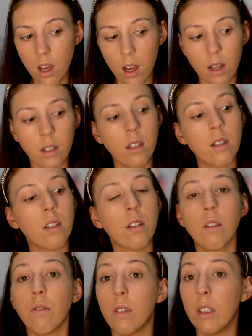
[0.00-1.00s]
And this is
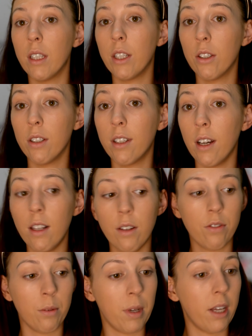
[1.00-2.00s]
a really good colour
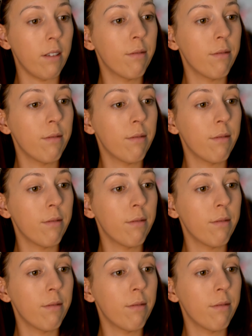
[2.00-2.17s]
for me.